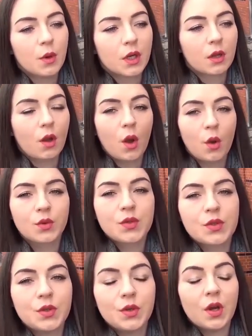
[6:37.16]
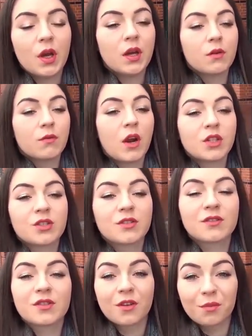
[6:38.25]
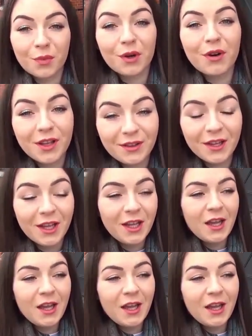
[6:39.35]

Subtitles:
want to go to a Russian submarine.